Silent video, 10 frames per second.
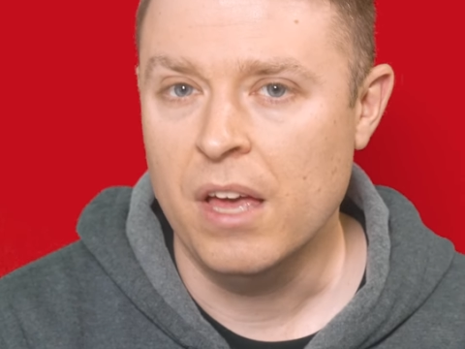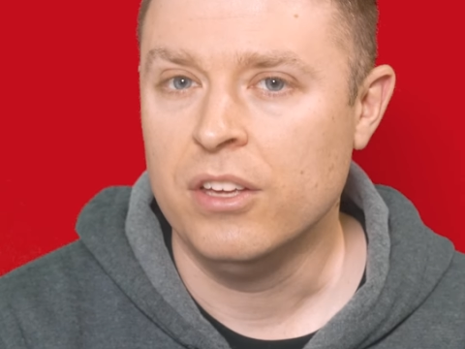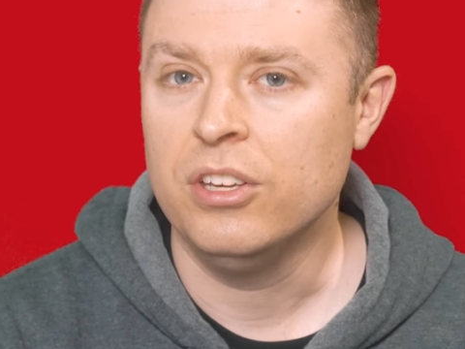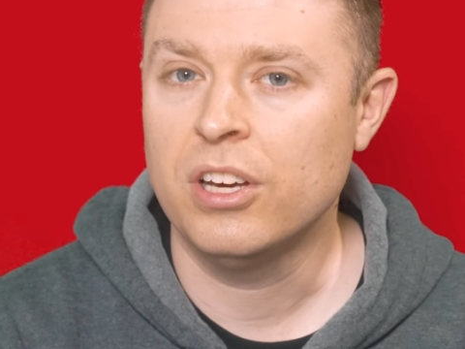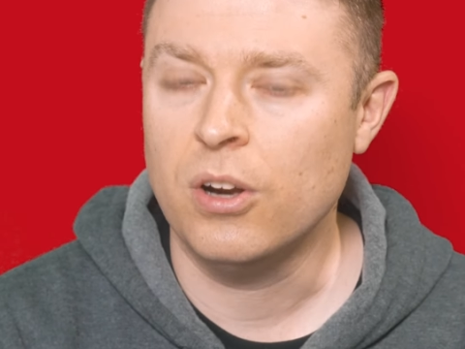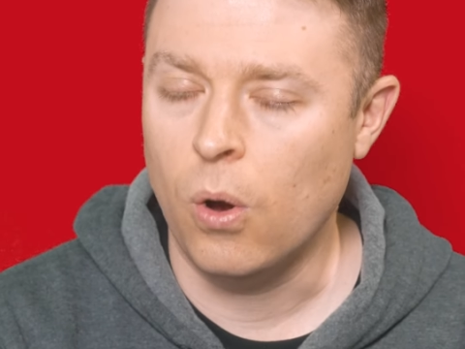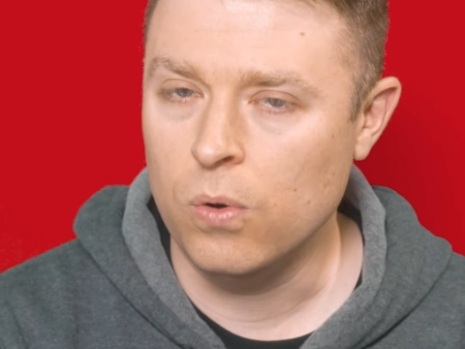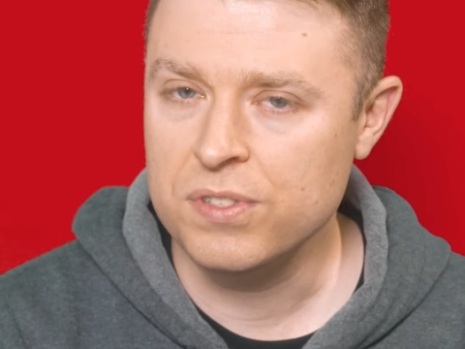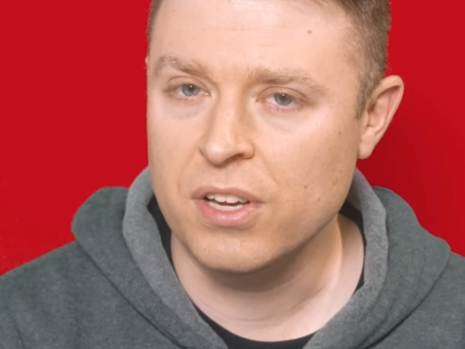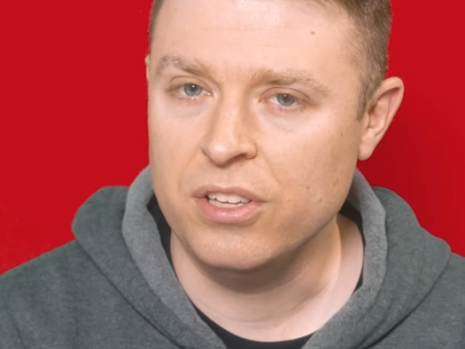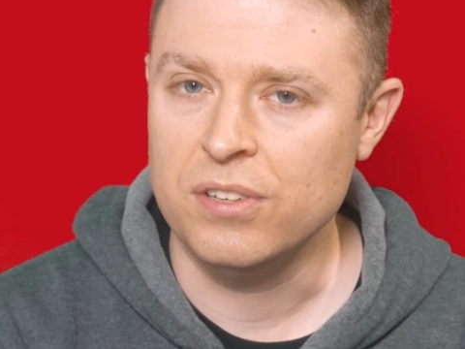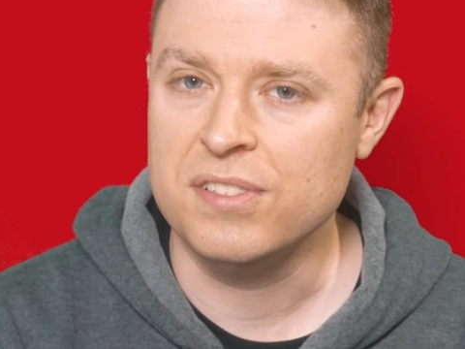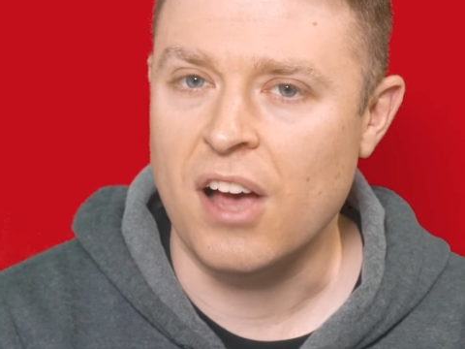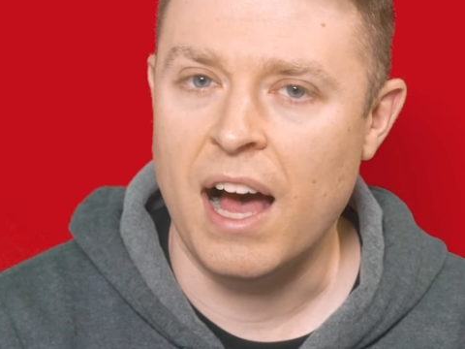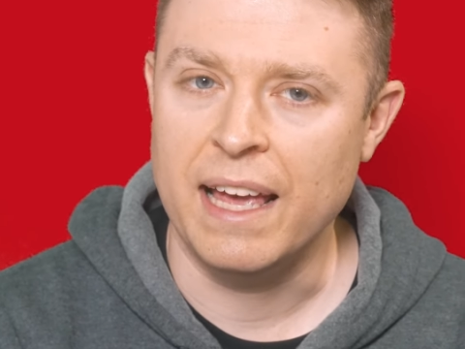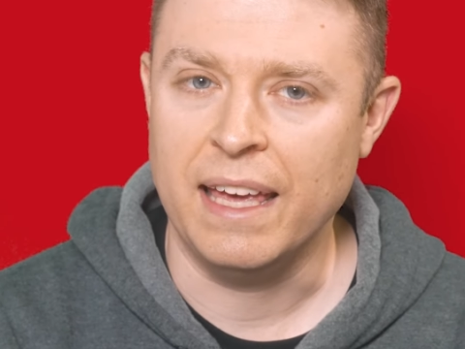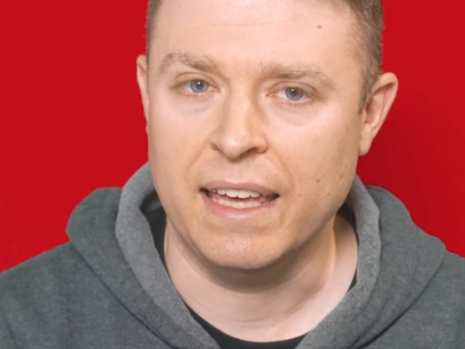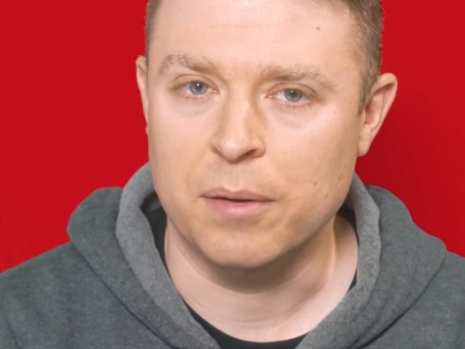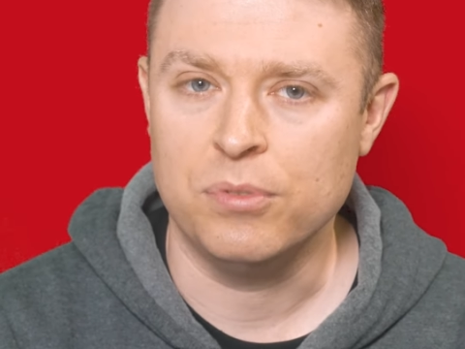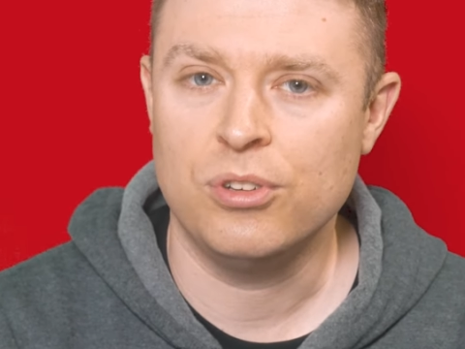You can also use
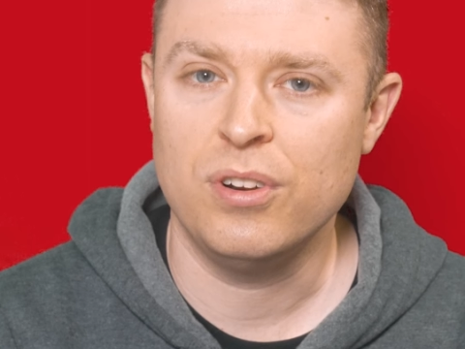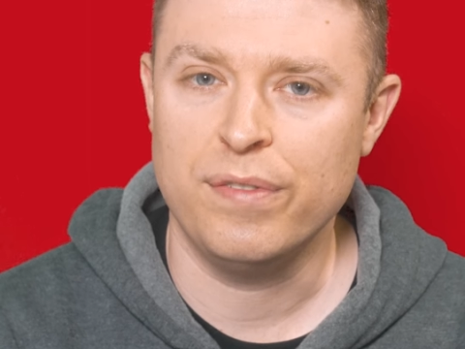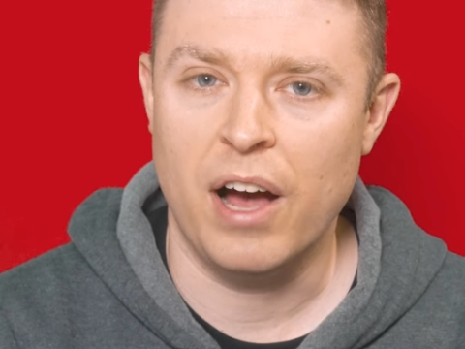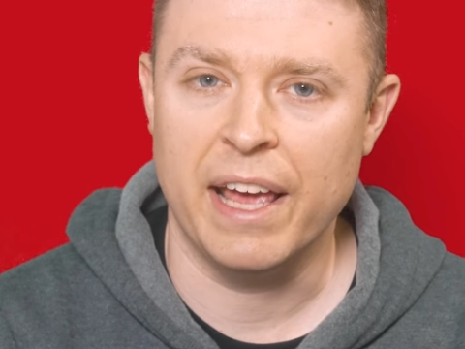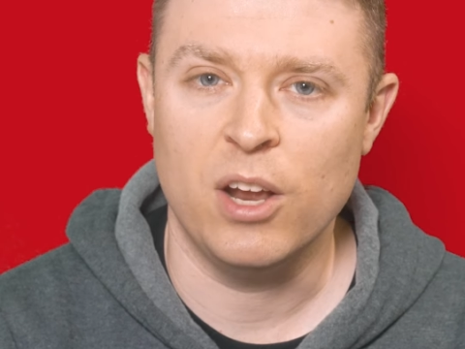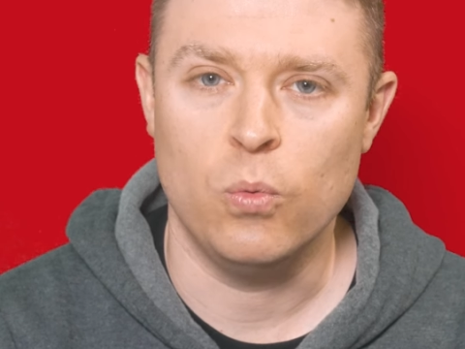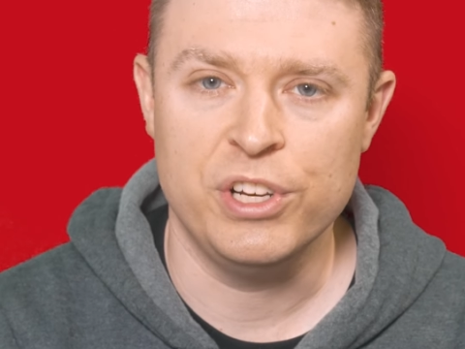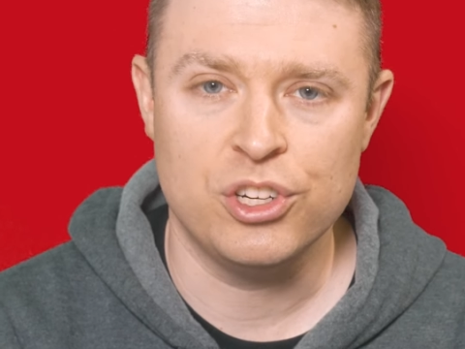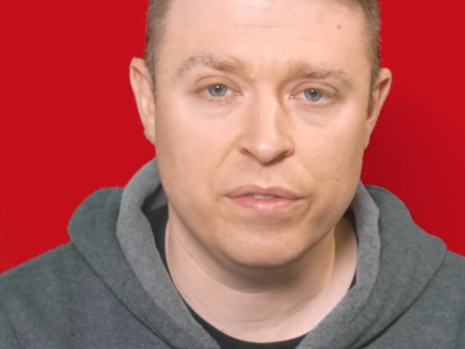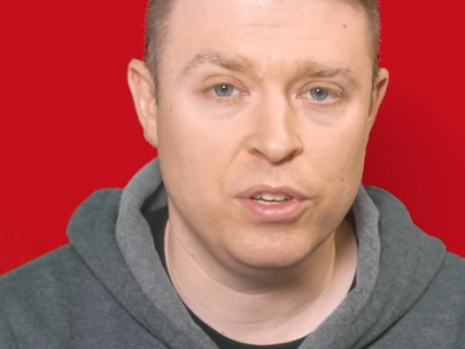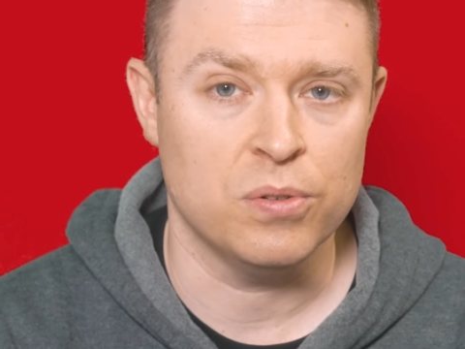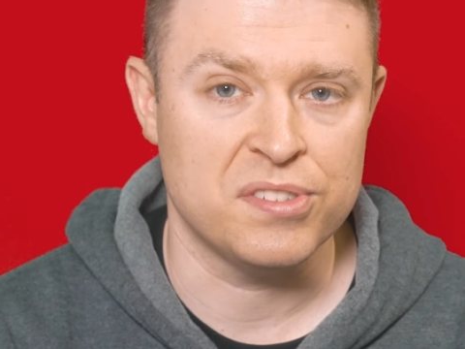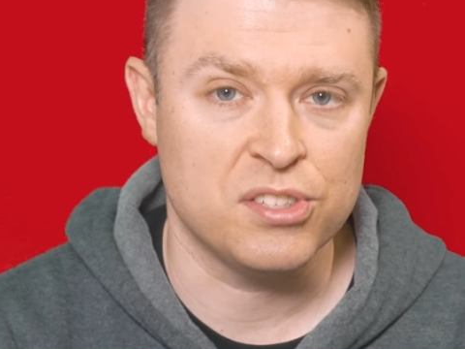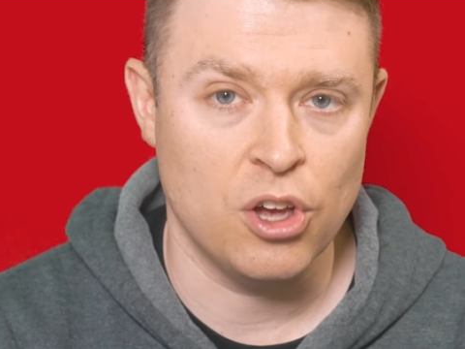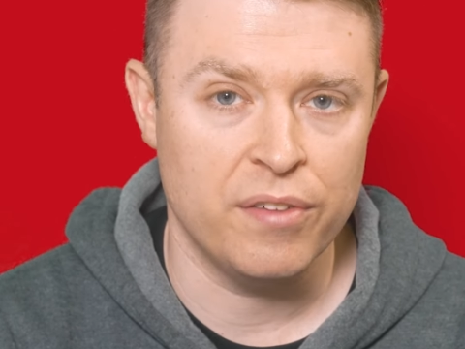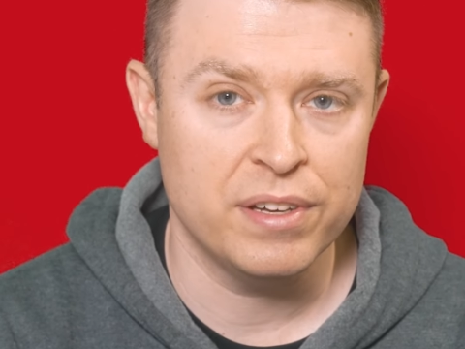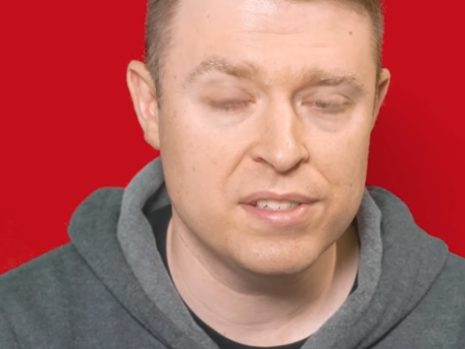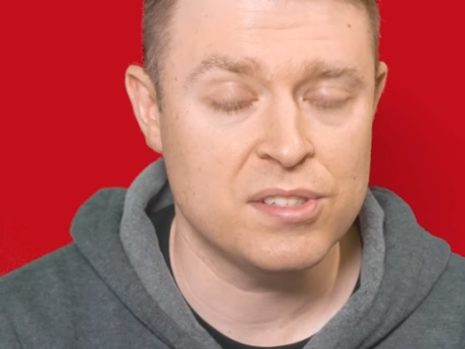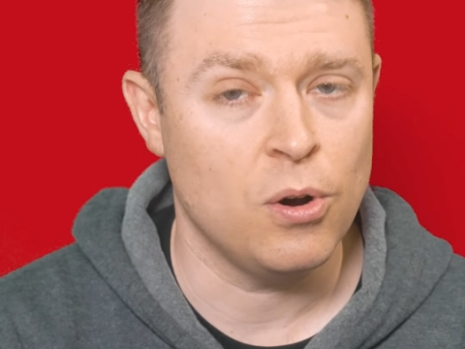IAM to define which of your servers